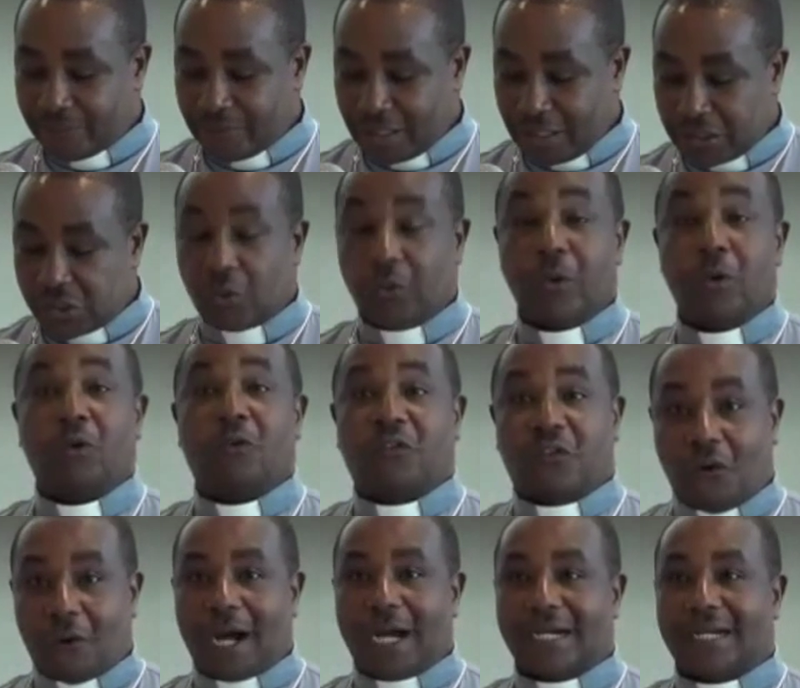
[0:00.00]
So we look
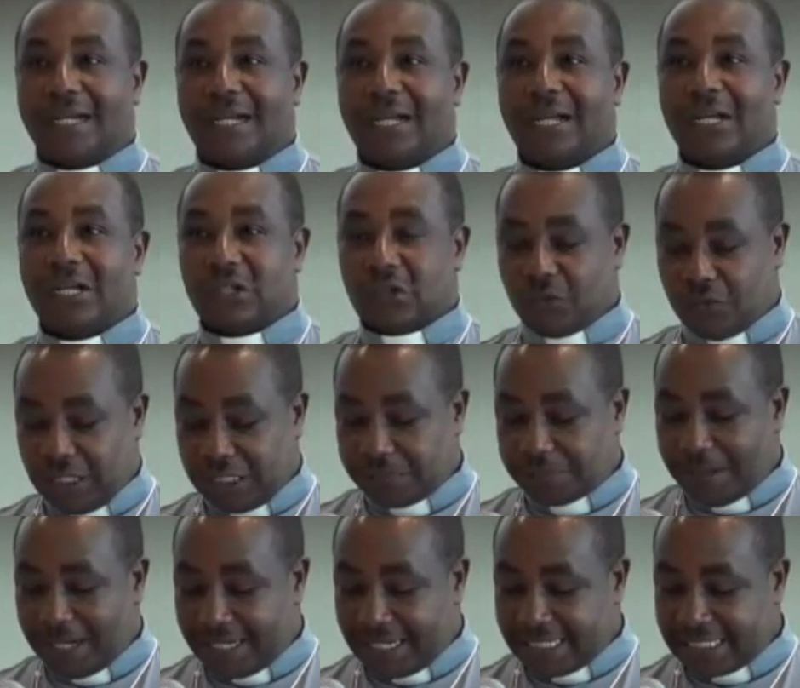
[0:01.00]
forward to this
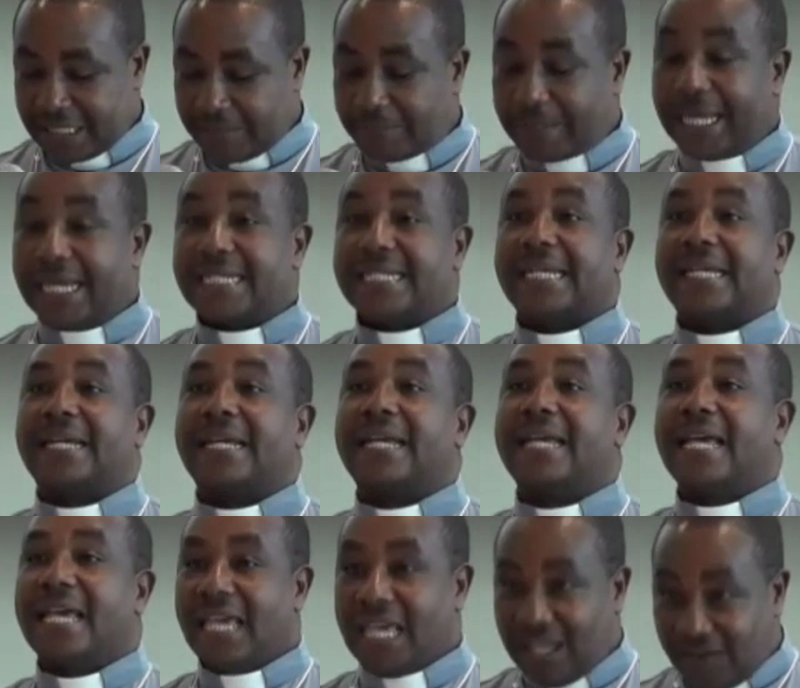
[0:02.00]
partnership getting
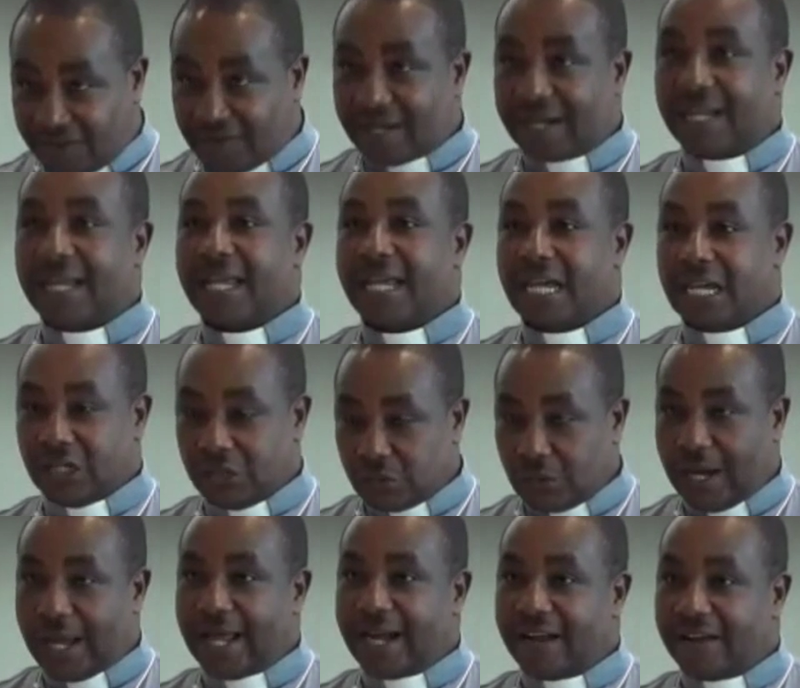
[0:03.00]
even into
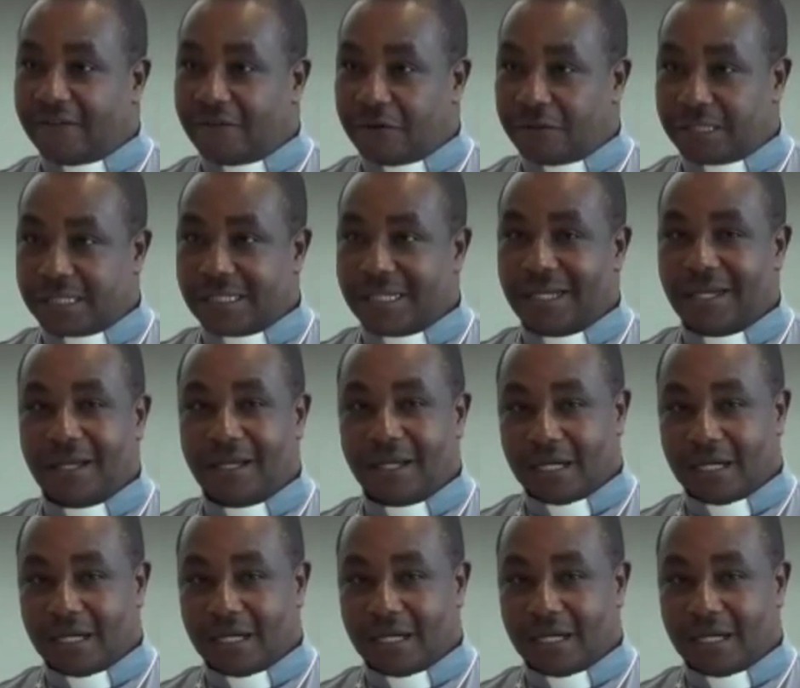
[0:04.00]
higher levels.